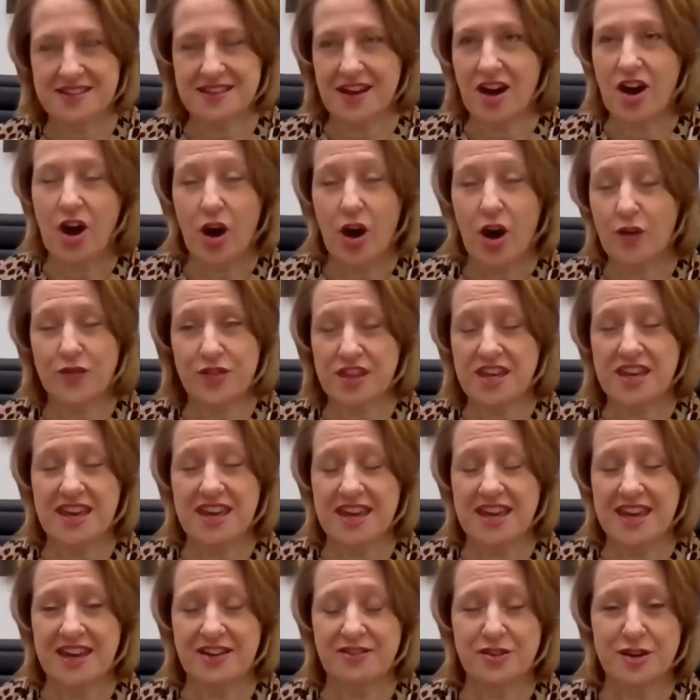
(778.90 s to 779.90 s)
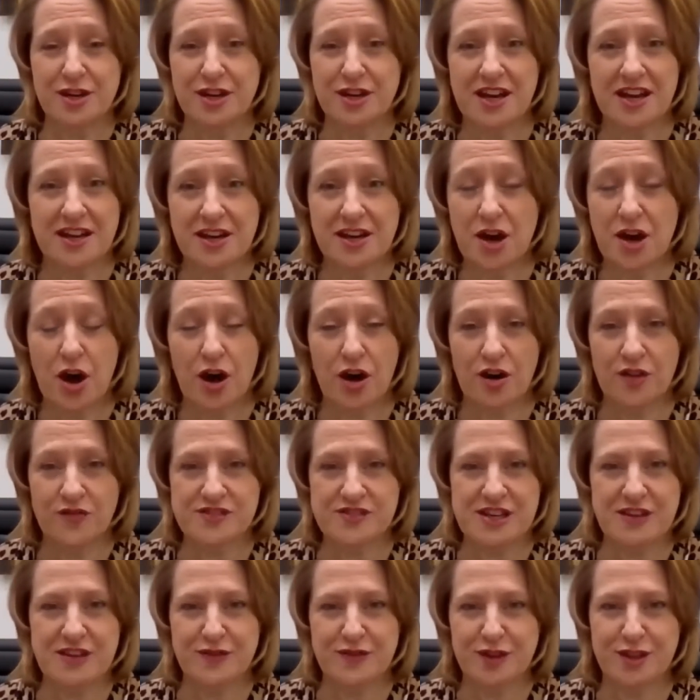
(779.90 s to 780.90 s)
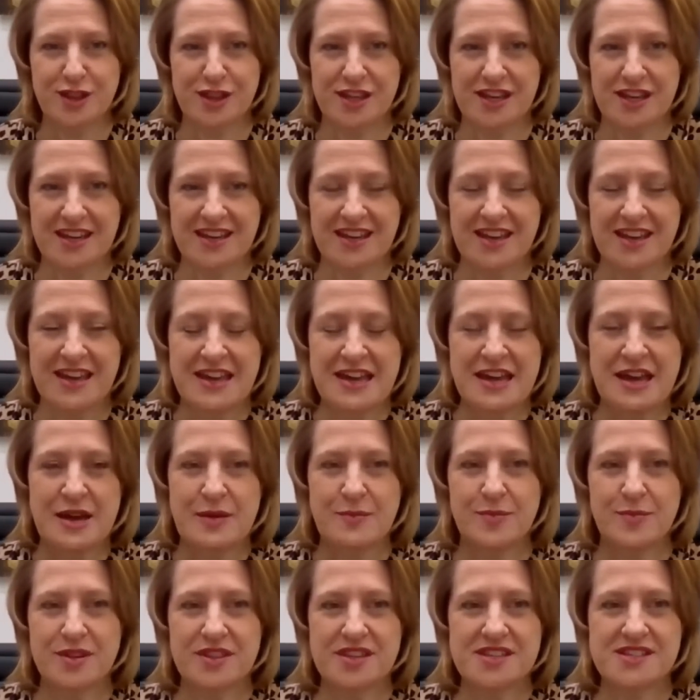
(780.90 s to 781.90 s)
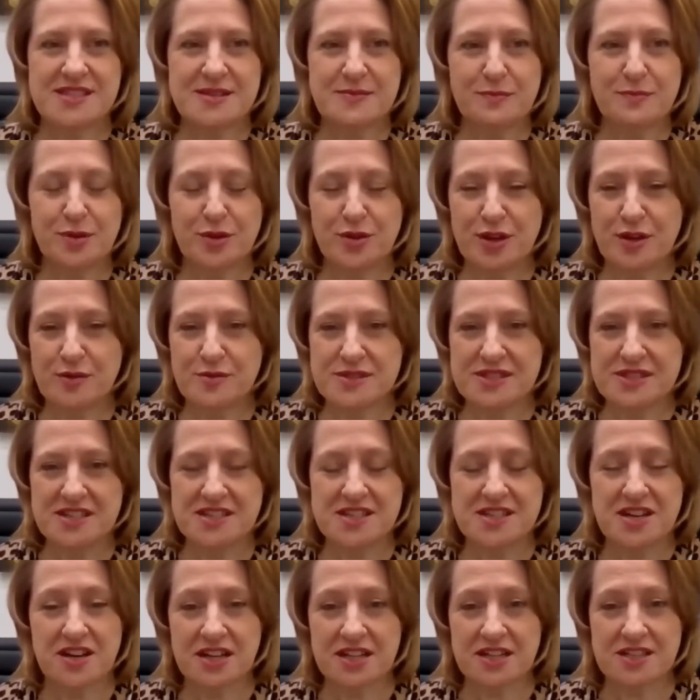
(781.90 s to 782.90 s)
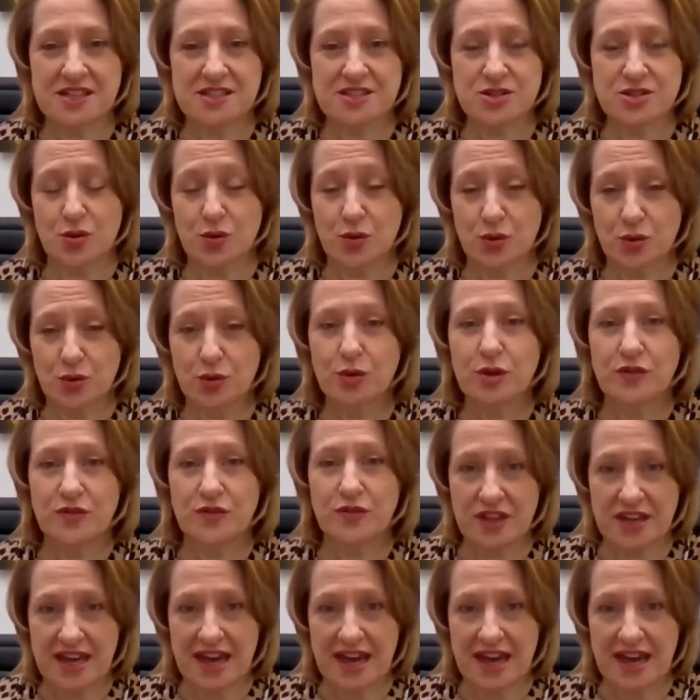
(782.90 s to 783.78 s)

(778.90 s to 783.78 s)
half the year and halved everything. But this employee was entitled to all of the